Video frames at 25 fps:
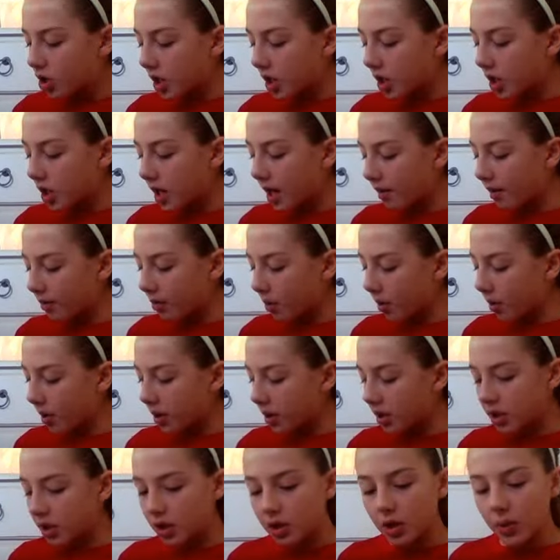She never
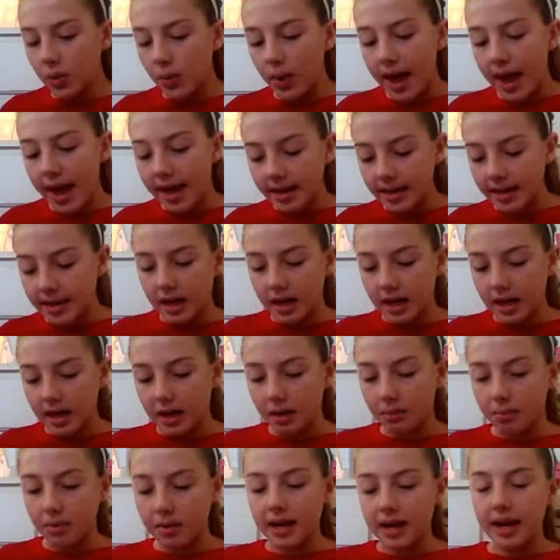wanted to do
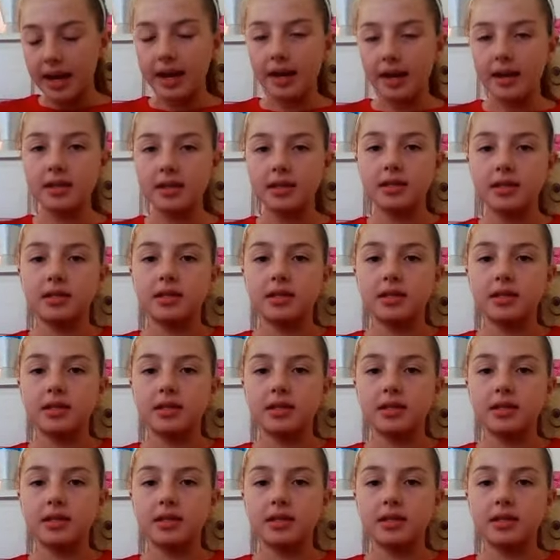anything but dance.